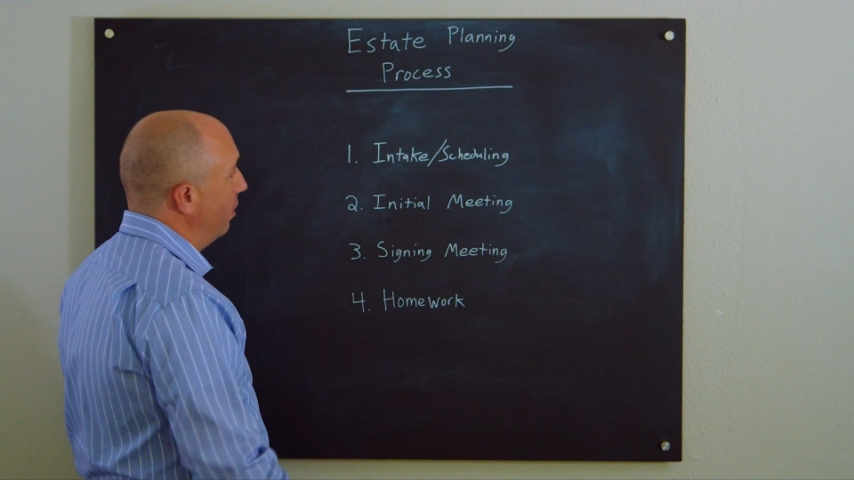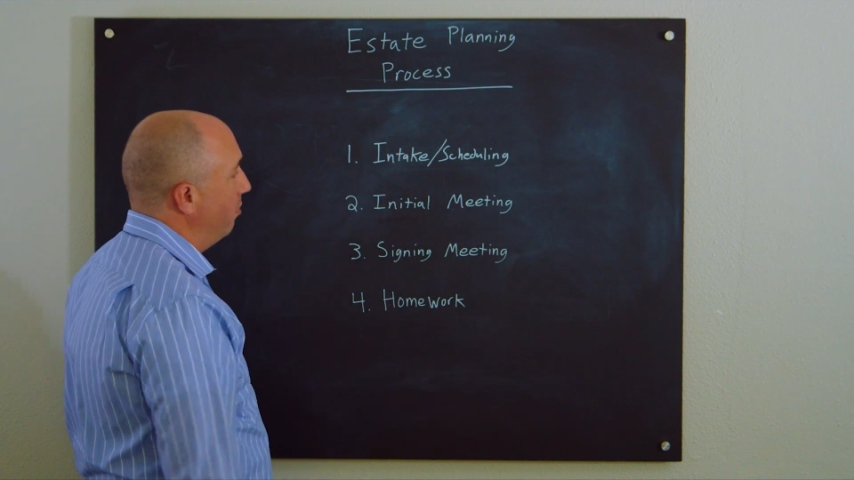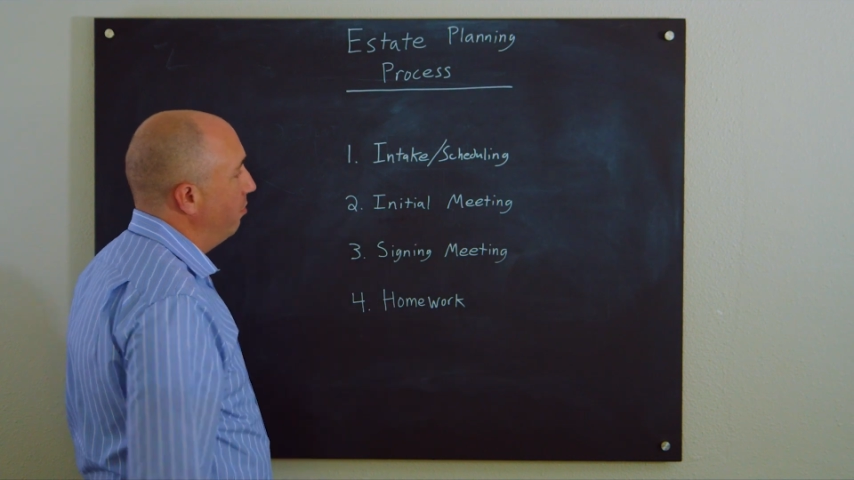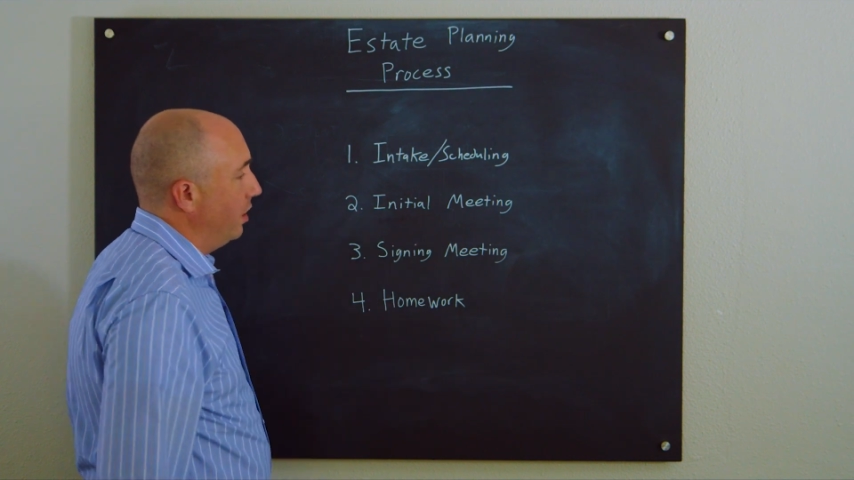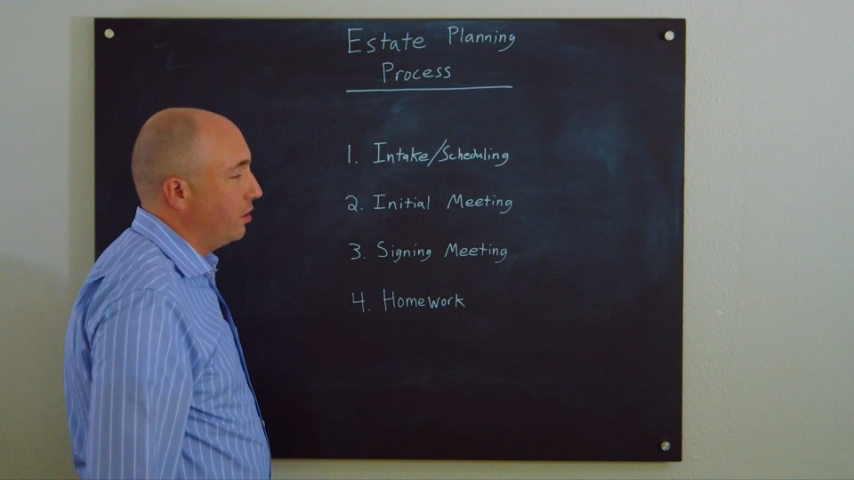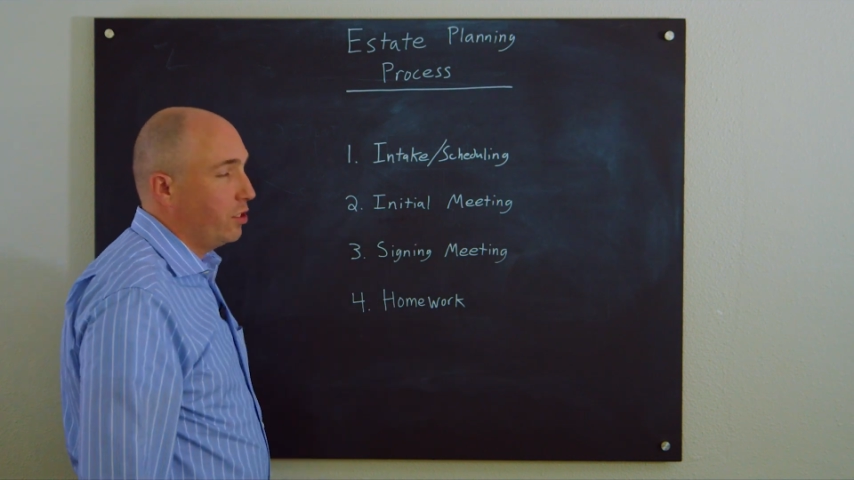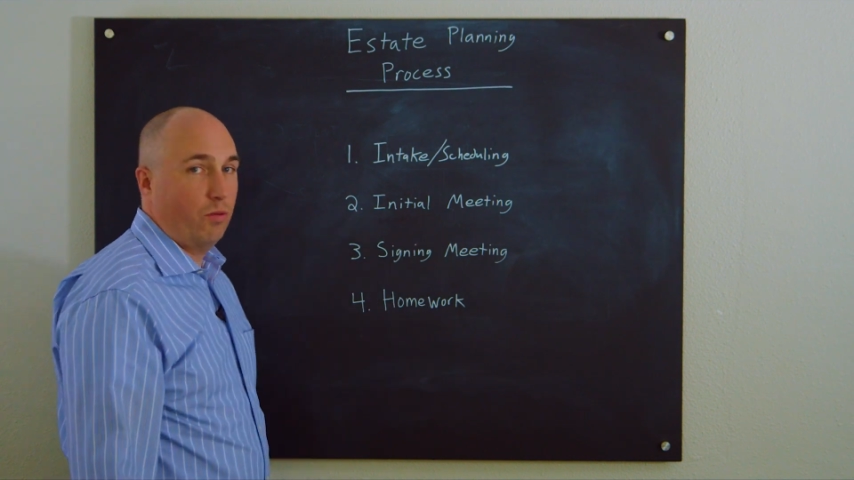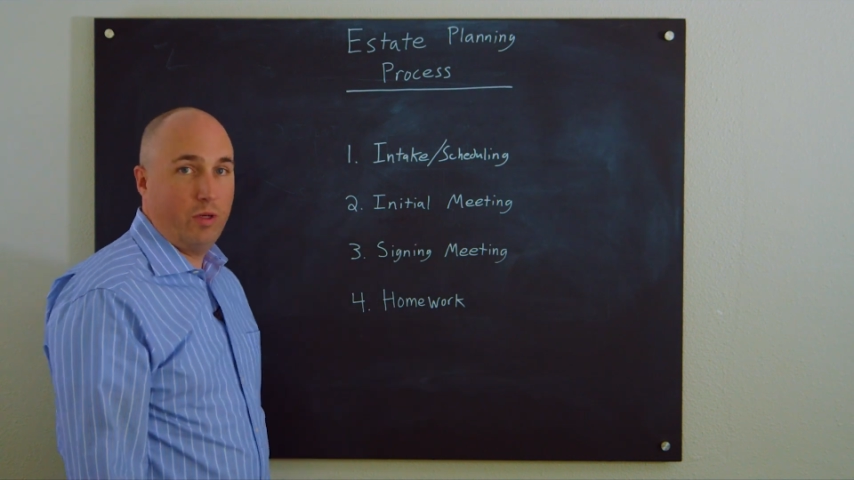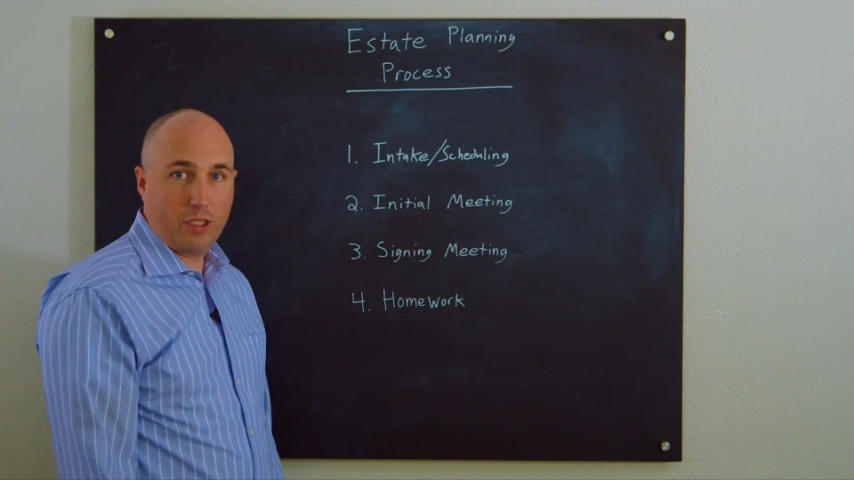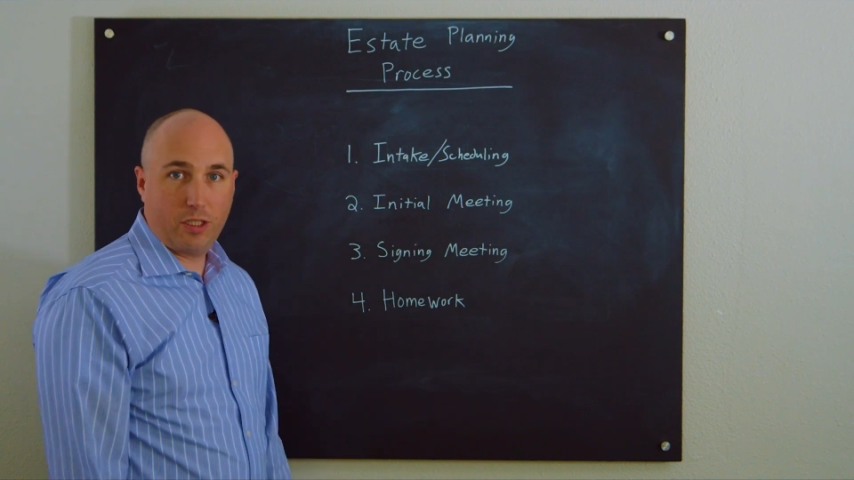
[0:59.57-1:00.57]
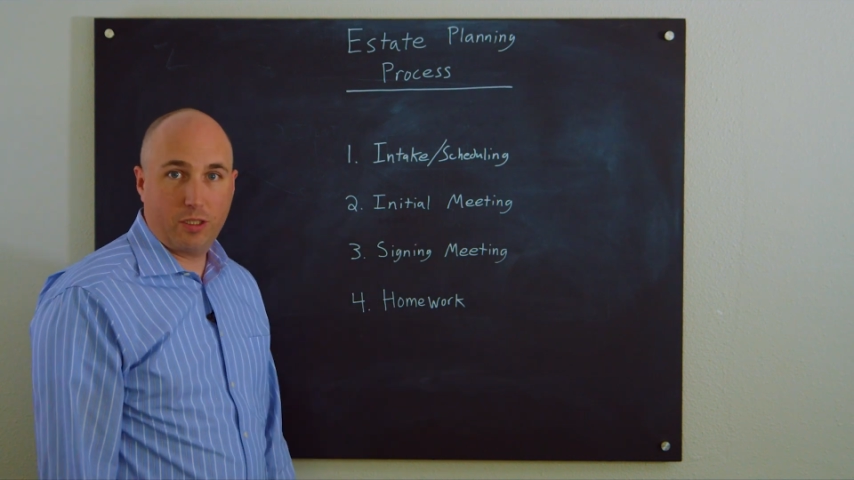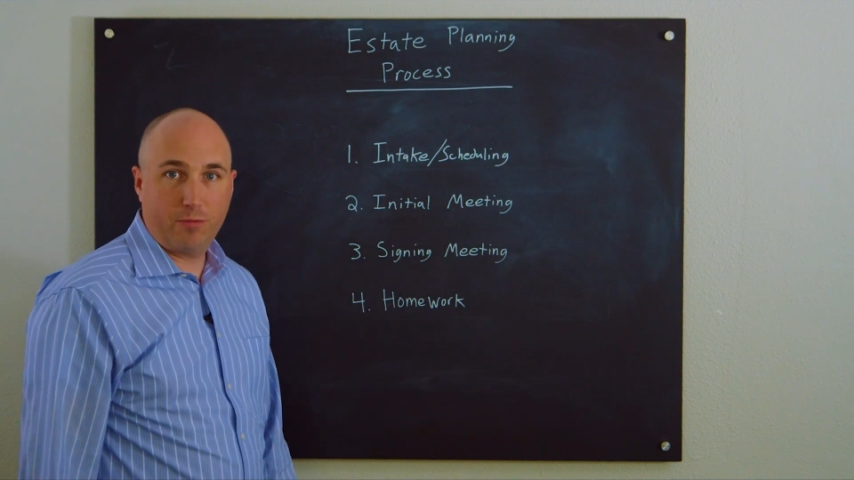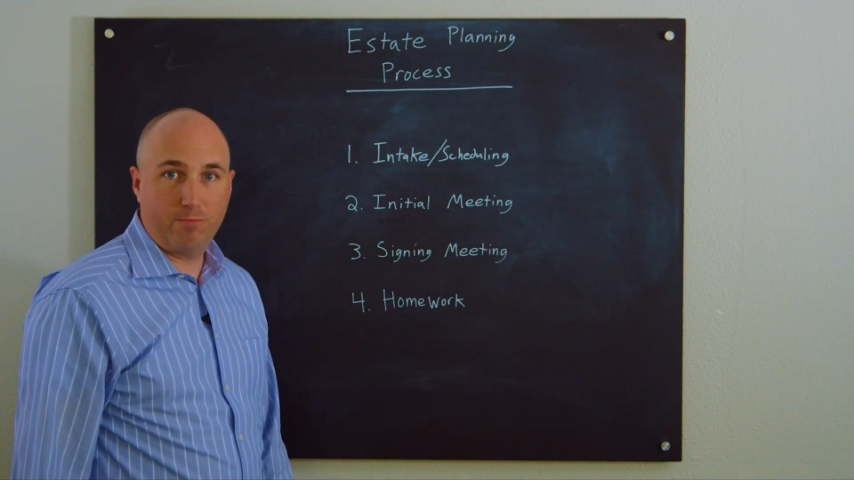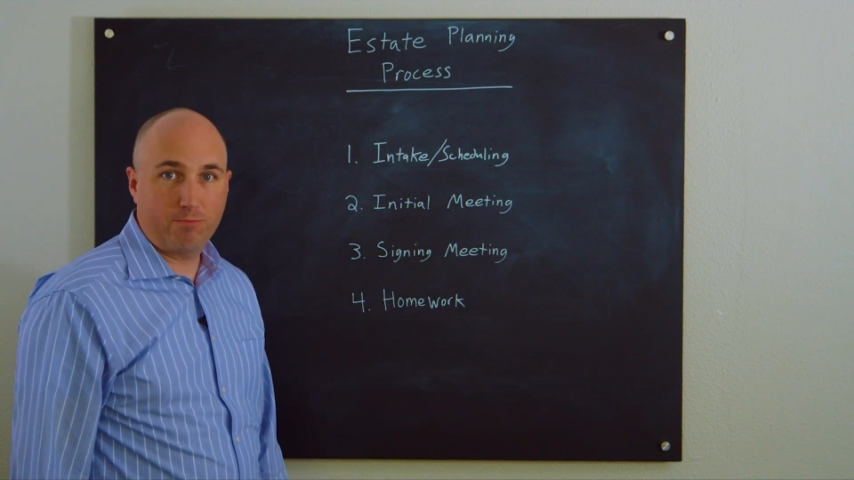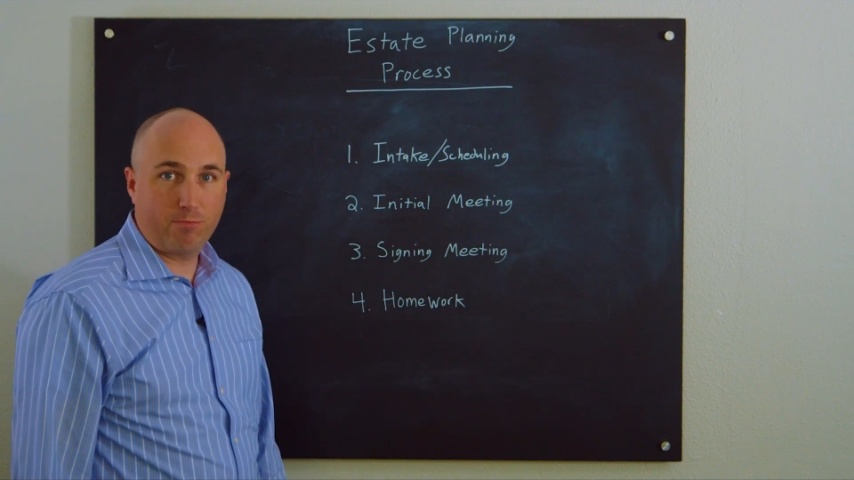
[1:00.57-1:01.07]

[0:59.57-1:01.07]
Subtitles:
that meets your wishes.